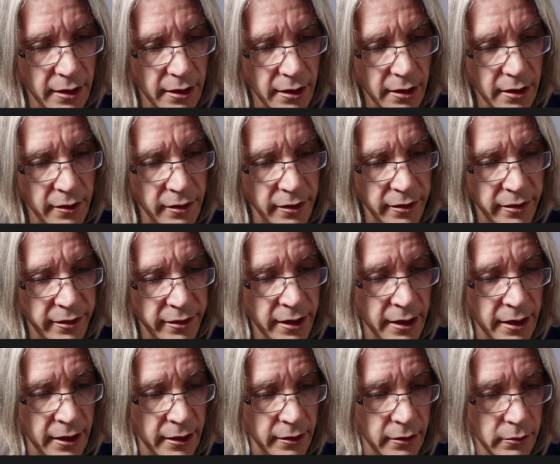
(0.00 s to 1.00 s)
And
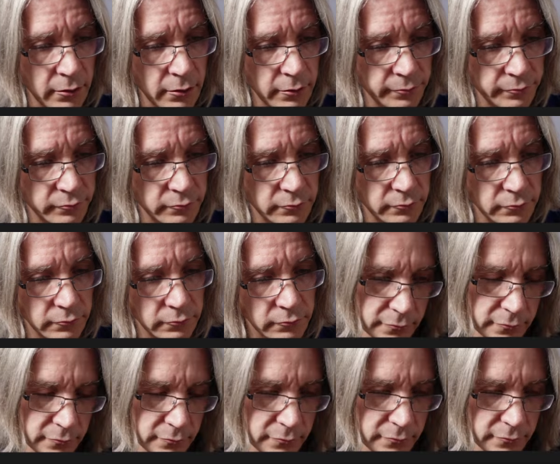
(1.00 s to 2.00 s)
then
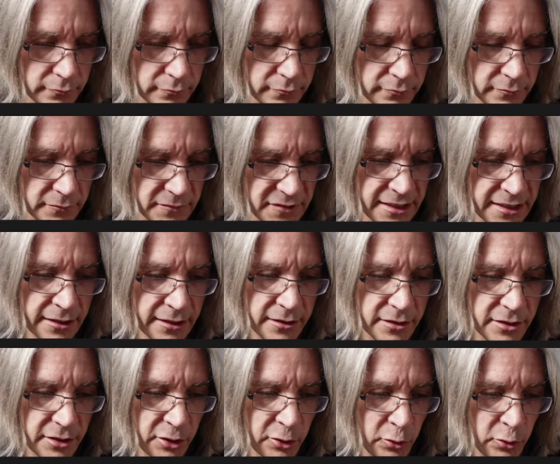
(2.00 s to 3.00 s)

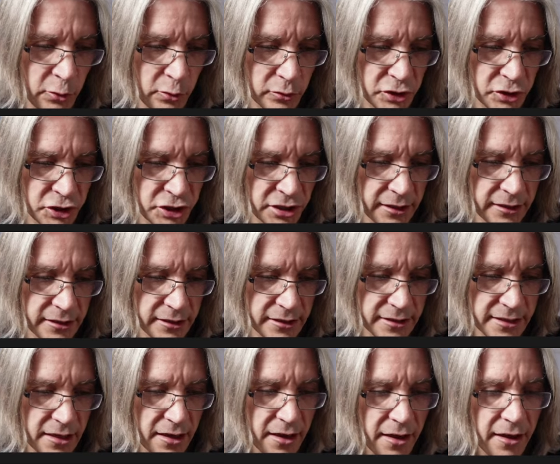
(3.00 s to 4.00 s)
send to Google Sheets.